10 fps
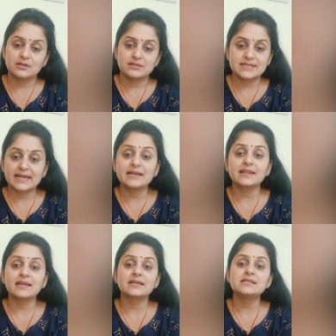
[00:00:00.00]
Second
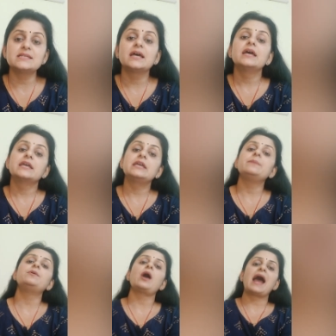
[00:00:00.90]
thing is keep
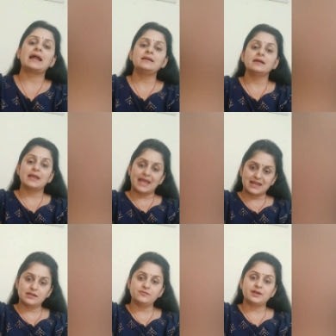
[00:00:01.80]
your hand
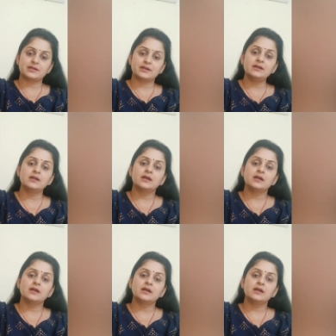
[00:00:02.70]
elevated